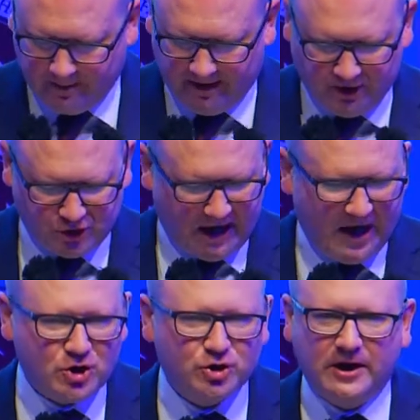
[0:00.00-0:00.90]
it
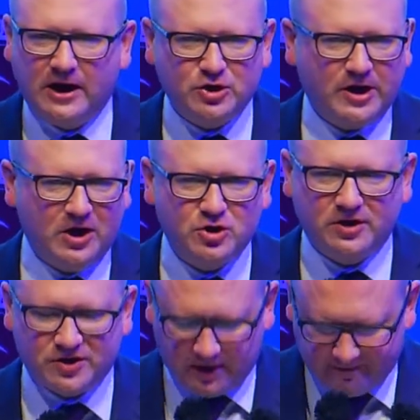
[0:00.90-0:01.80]
education and educational
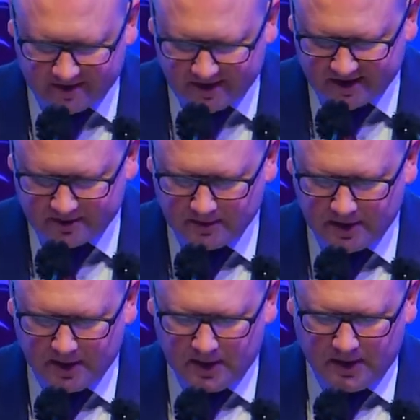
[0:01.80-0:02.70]
services,
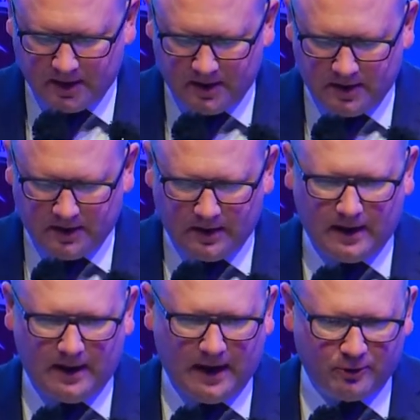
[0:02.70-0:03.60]

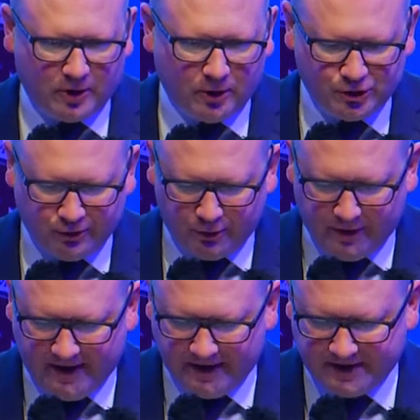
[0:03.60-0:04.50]
agriculture
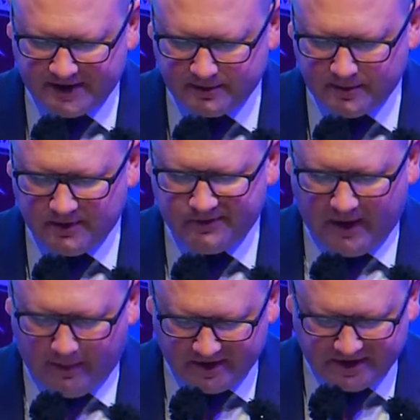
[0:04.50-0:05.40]
ingredients,
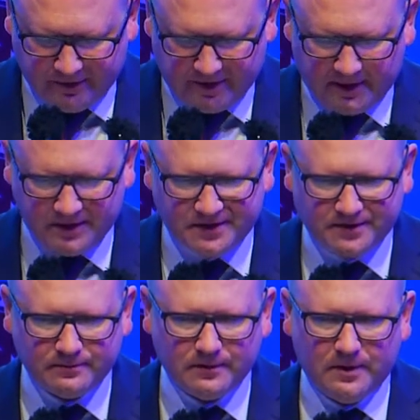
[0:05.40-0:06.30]
pharmaceuticals,
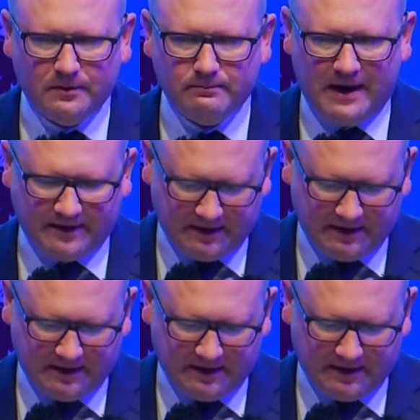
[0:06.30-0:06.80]
medical